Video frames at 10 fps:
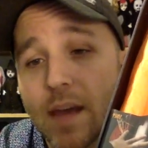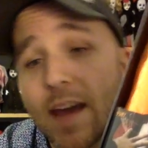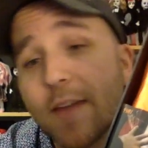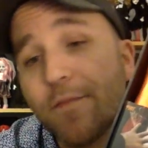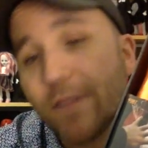
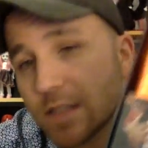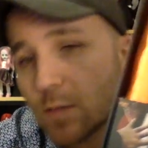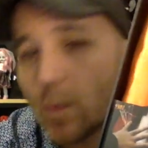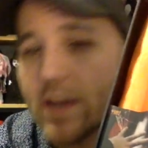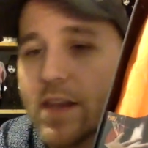If
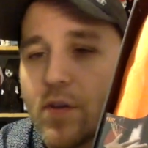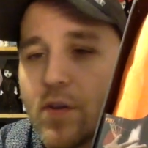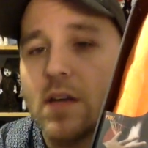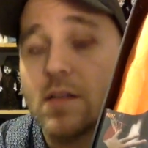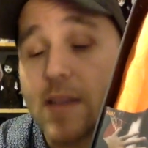it's one of the other
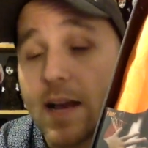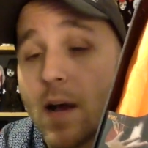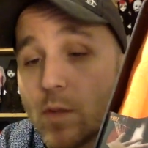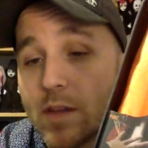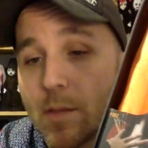dolls, they
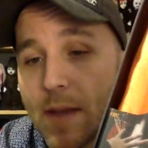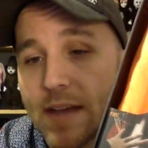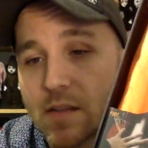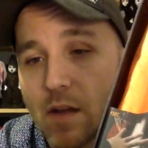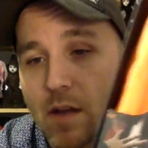come with their
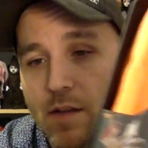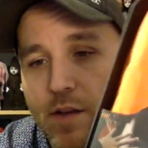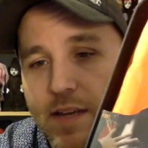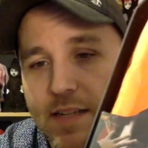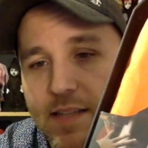masks on. So
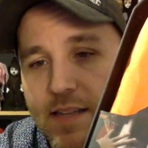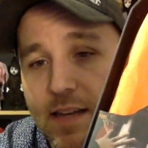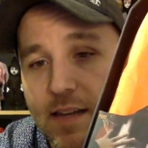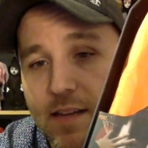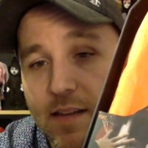you get to see
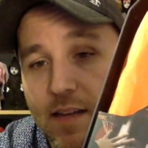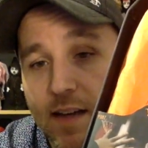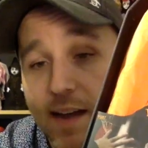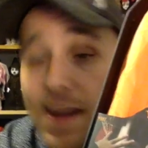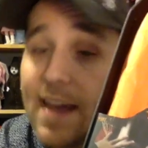
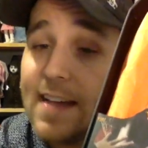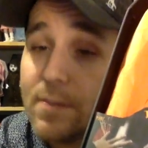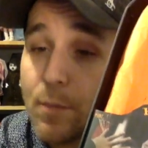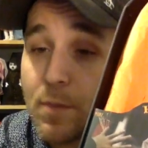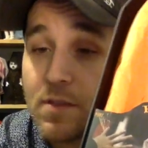the hands
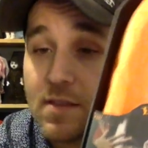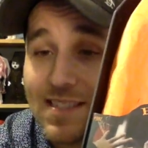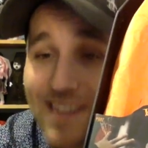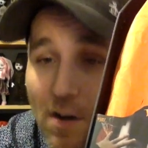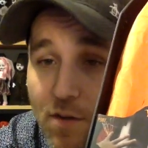of the person
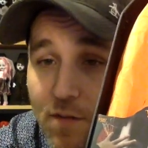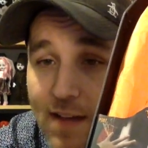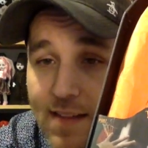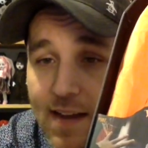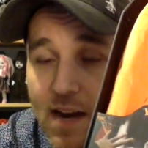that's
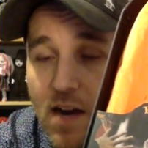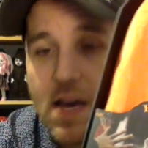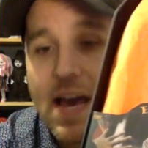terrified there.